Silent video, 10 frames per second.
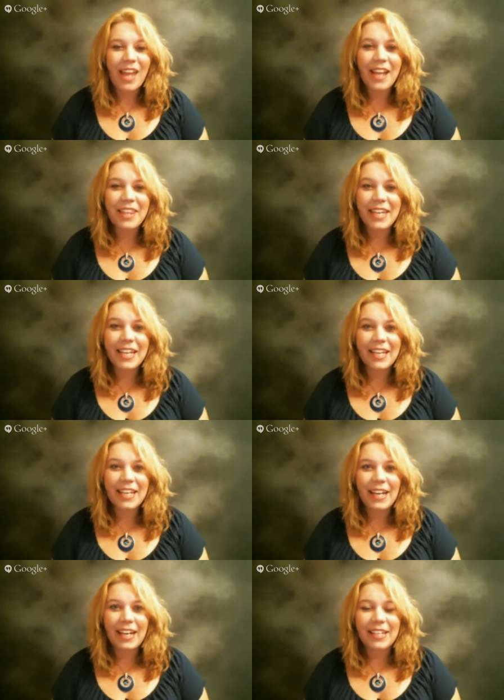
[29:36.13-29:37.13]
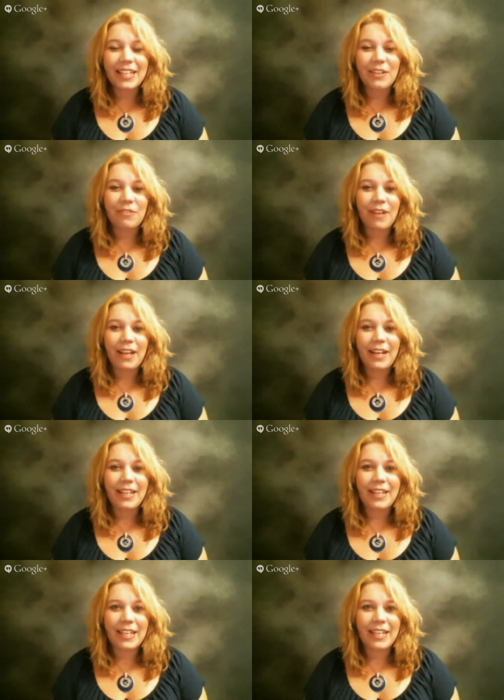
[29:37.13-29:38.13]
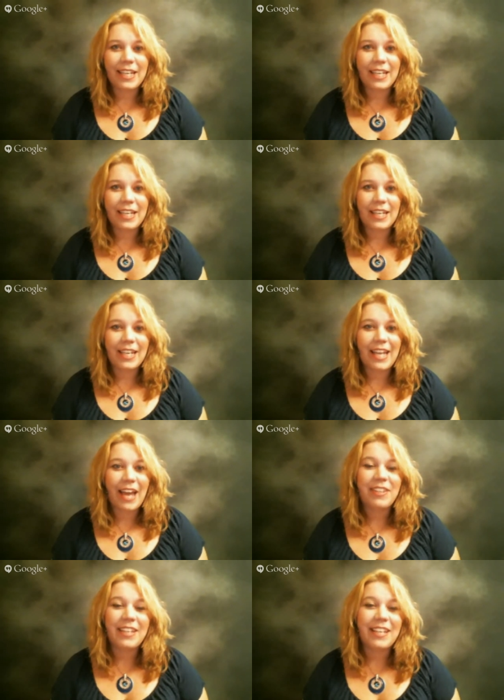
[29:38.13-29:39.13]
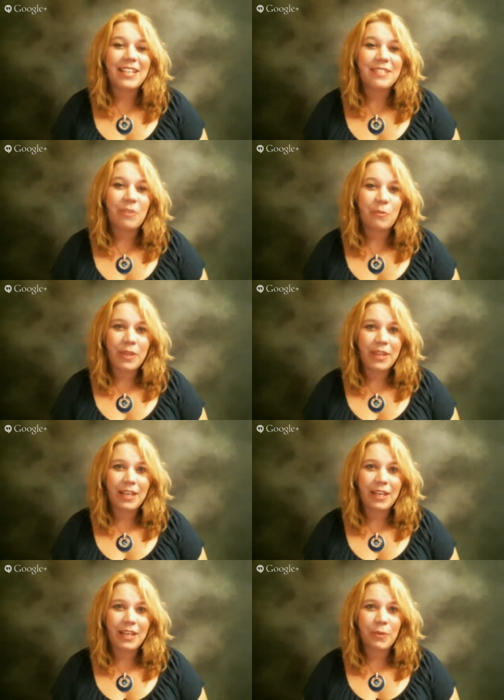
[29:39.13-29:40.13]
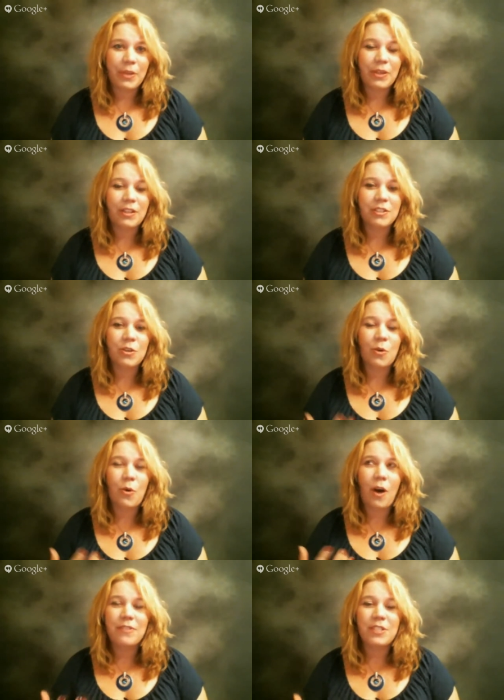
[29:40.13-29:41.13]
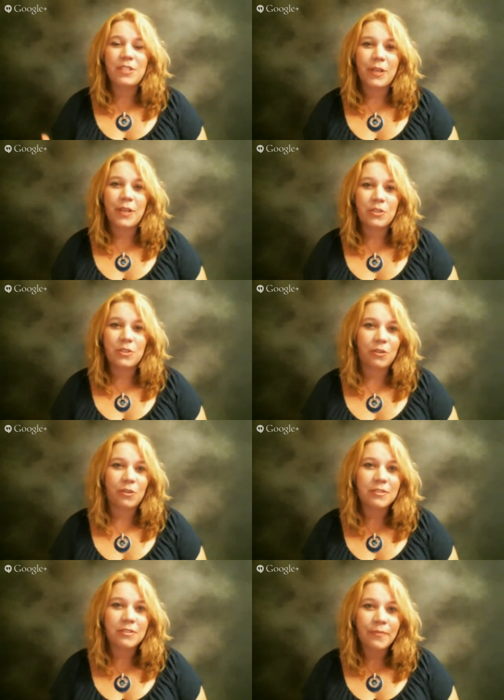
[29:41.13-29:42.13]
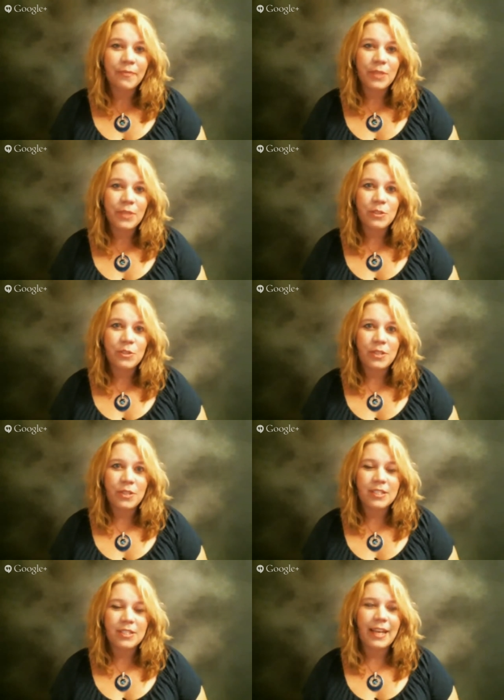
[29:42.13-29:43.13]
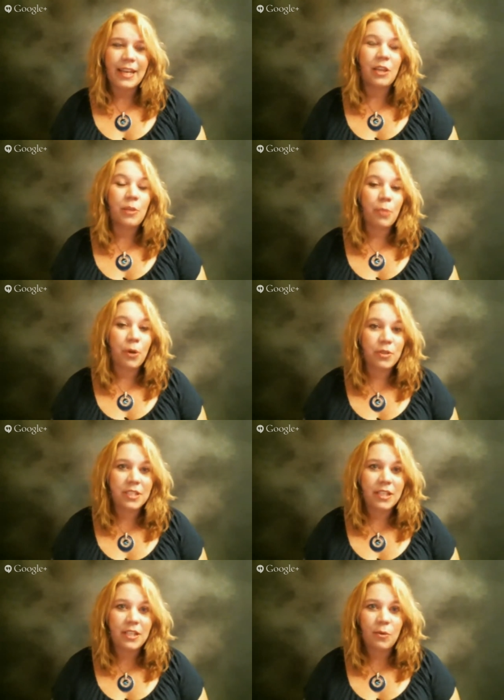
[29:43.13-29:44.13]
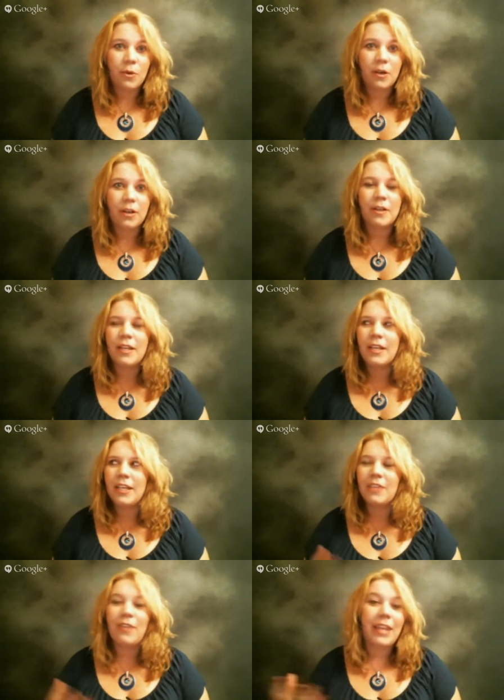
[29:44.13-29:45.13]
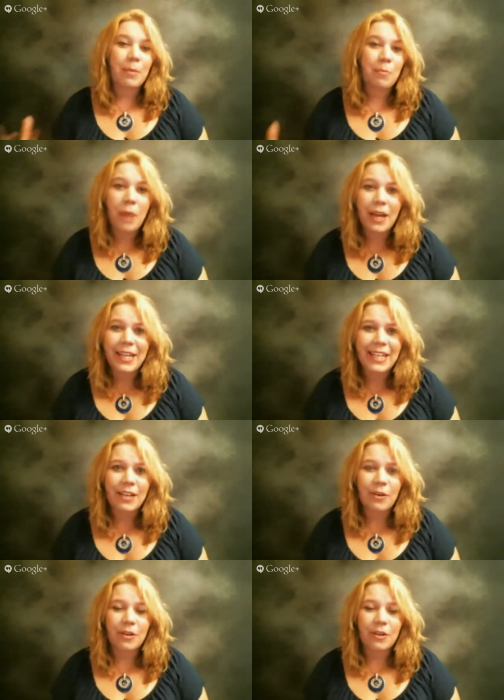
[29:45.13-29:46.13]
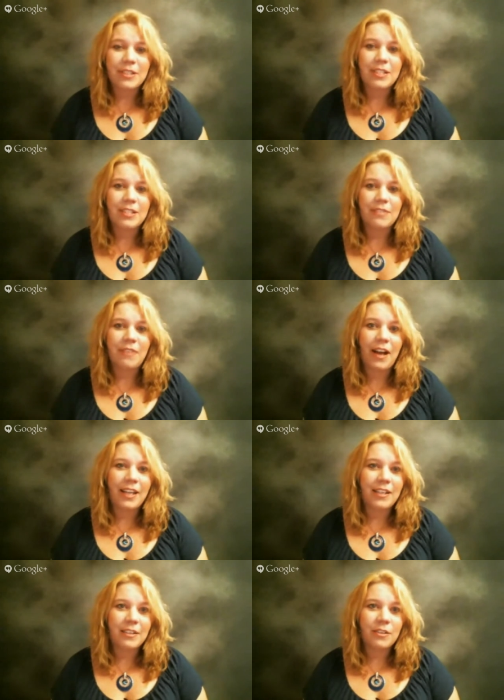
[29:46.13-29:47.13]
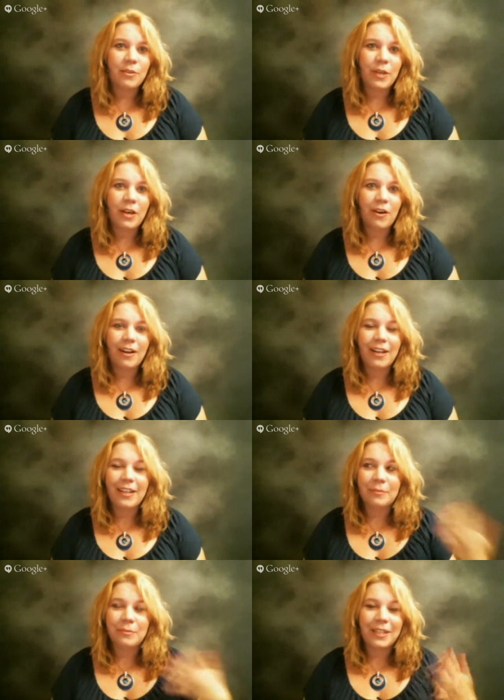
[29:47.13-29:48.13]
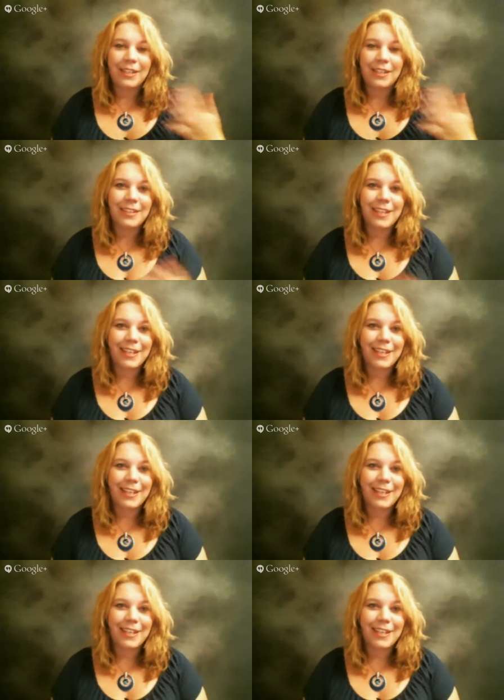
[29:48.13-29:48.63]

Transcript: I think you're right. I think everything is from within, and when we look so often to external sources like another person, or you're right, like money, or to define who we are, and I'm getting